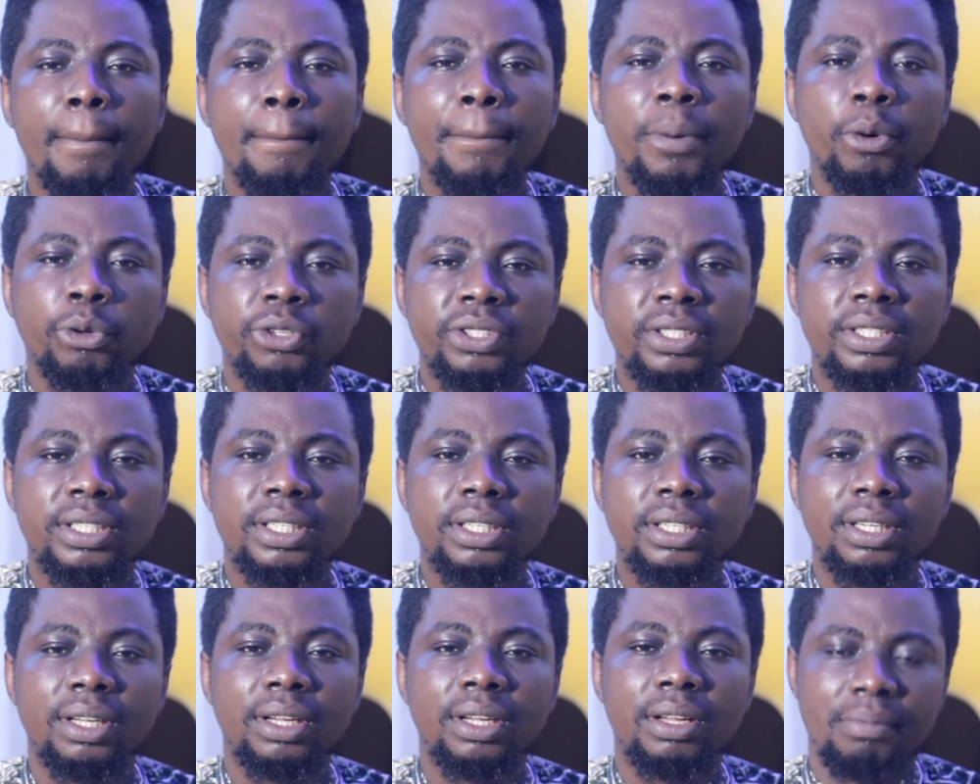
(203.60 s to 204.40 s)
but
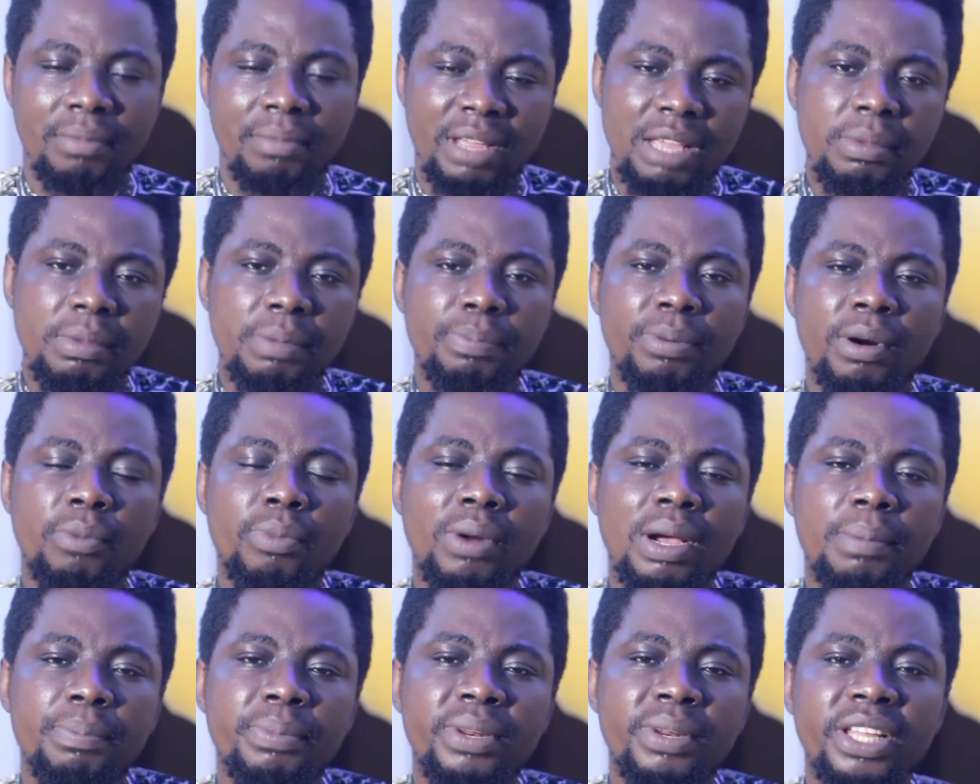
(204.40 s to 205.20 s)
maybe
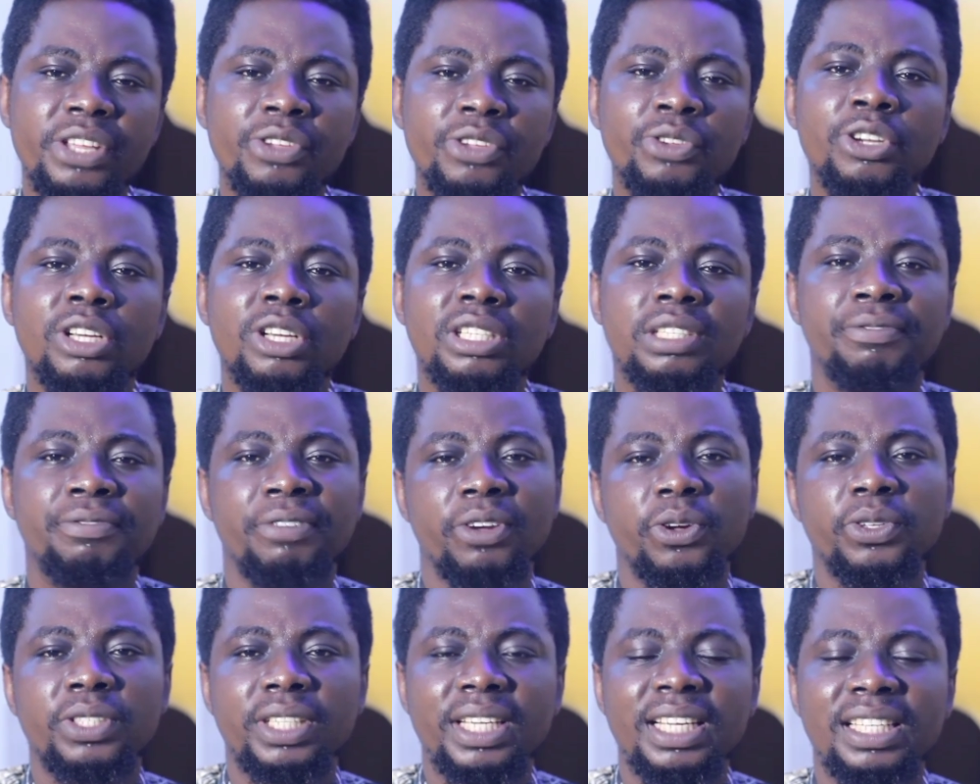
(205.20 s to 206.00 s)
probably you just
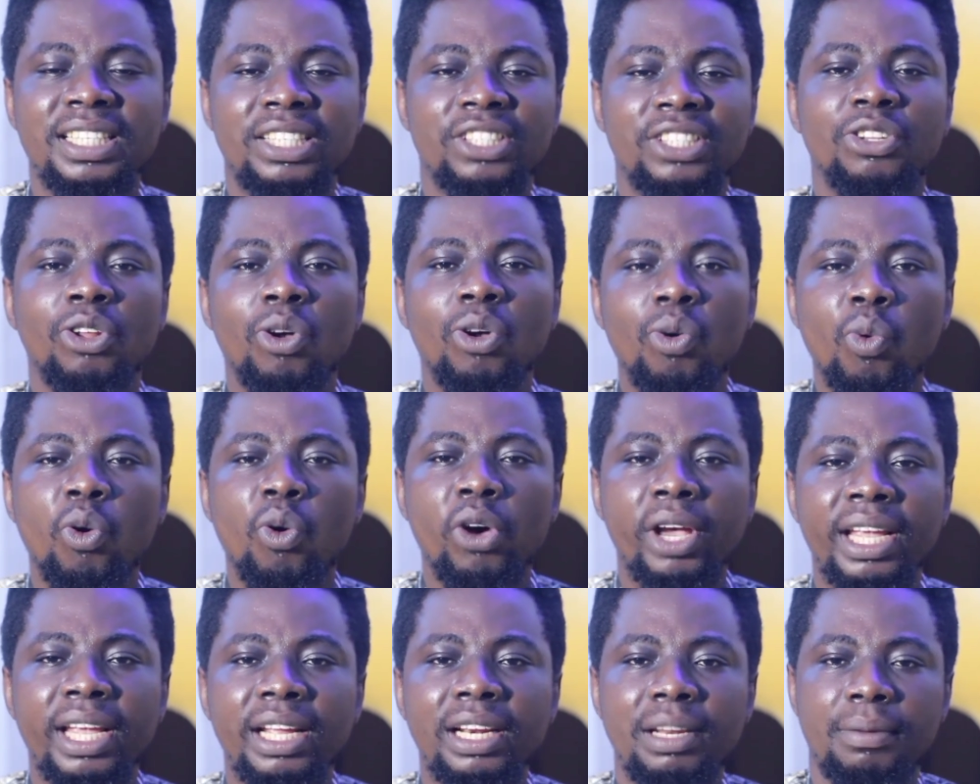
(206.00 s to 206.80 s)
felt it's not
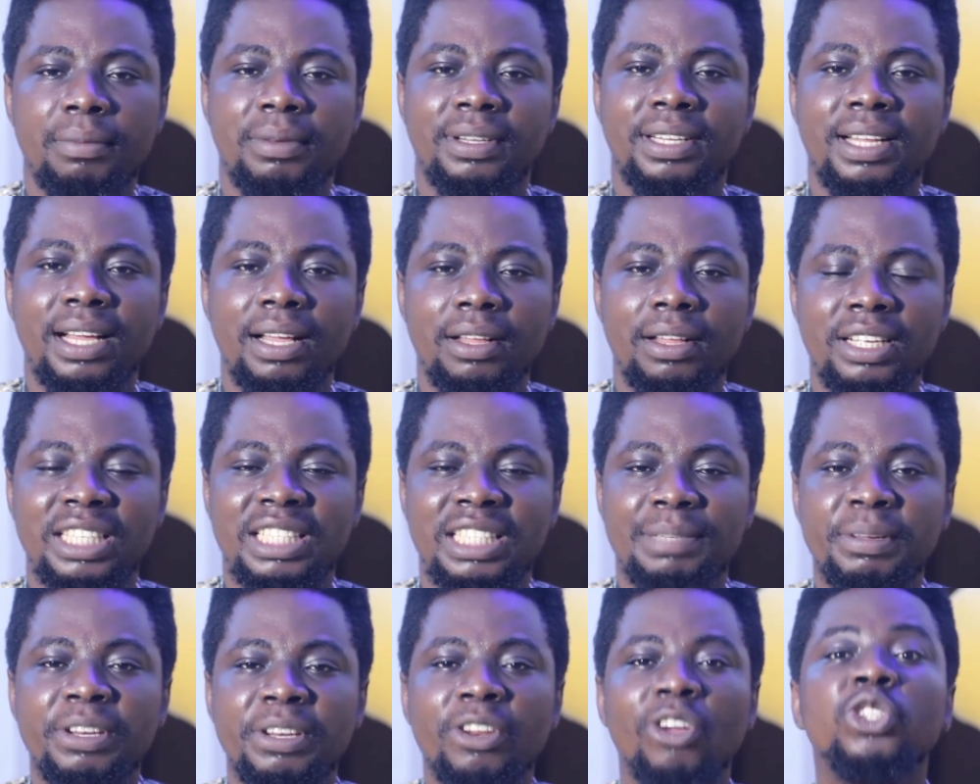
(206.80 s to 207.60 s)
working, that
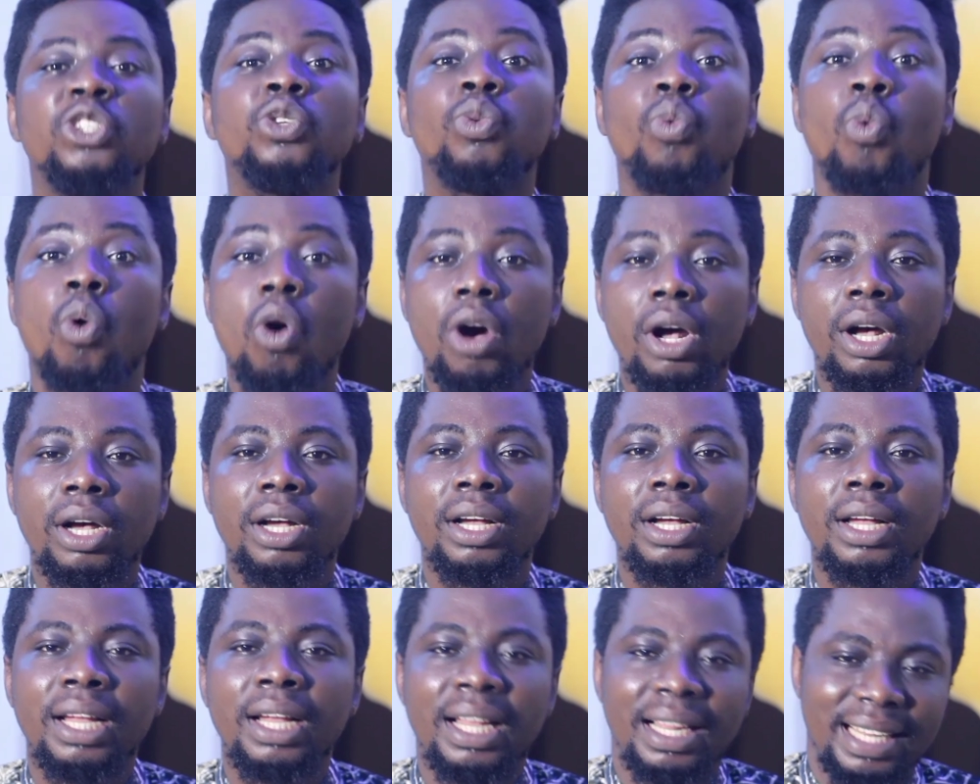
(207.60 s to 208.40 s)
it may not
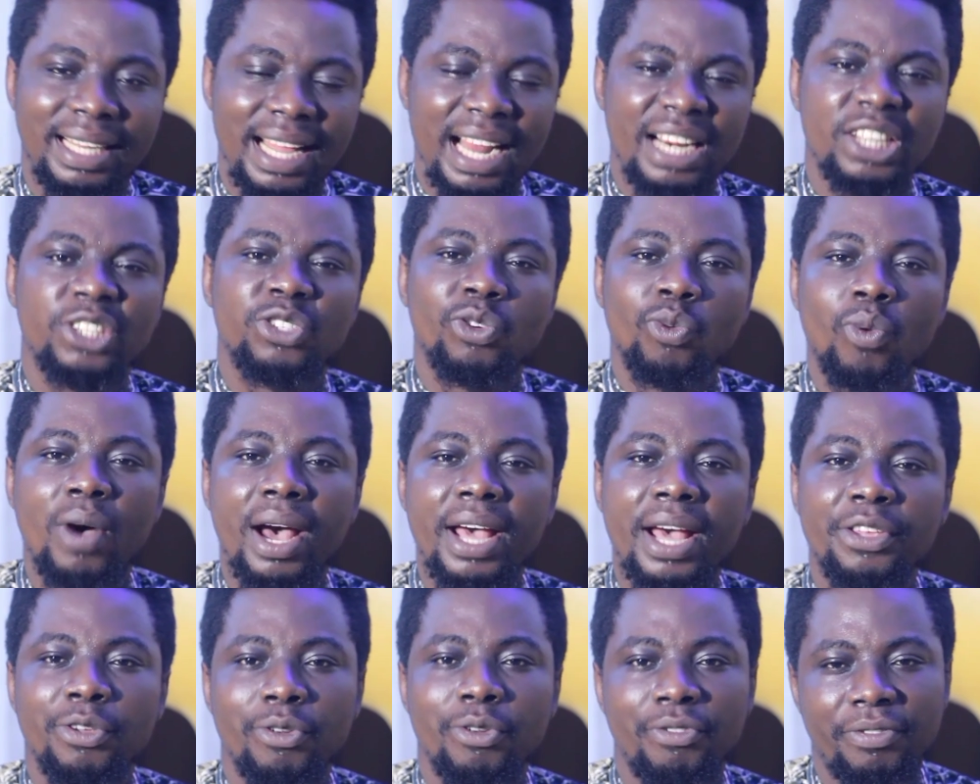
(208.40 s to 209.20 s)
work, that is
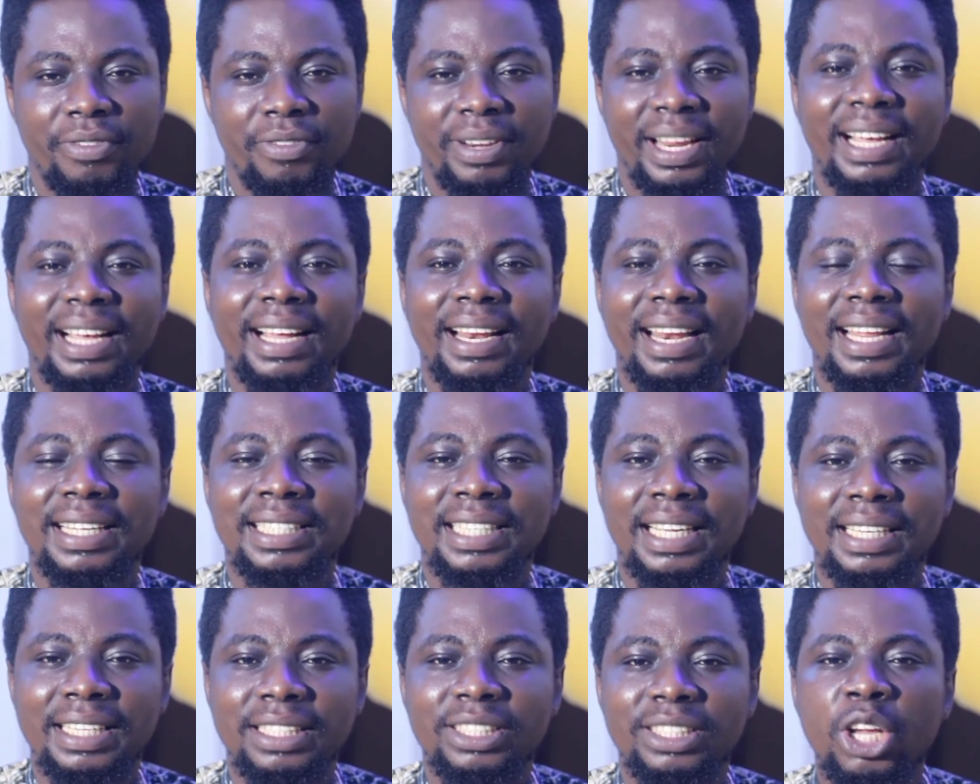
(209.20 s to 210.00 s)
why you've
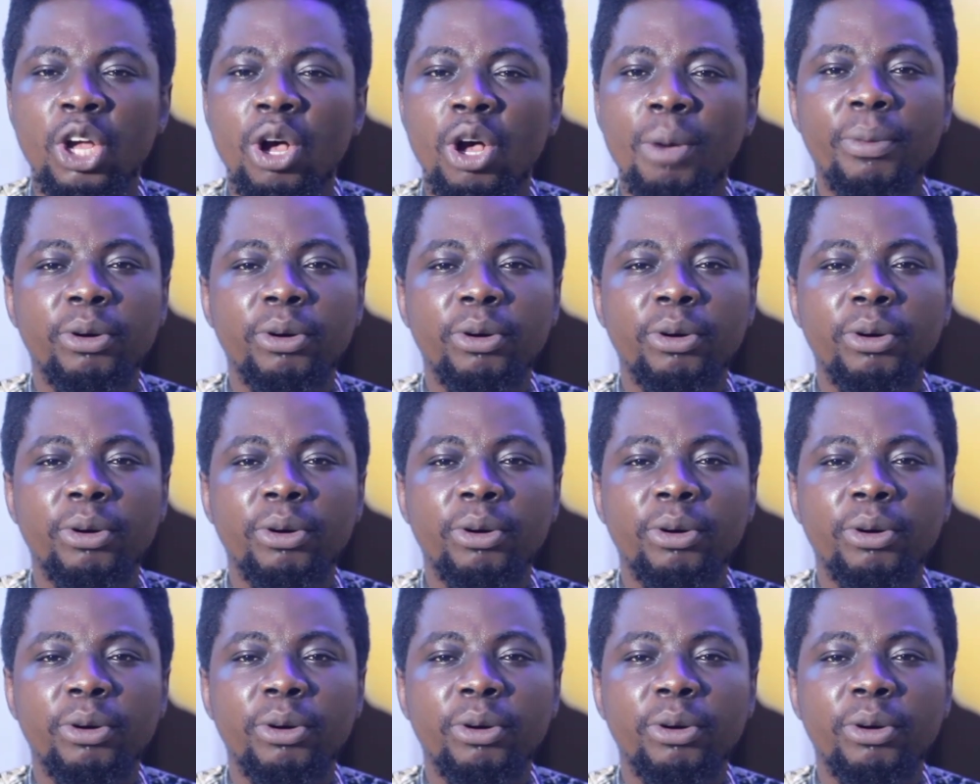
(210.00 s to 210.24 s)
neglected it.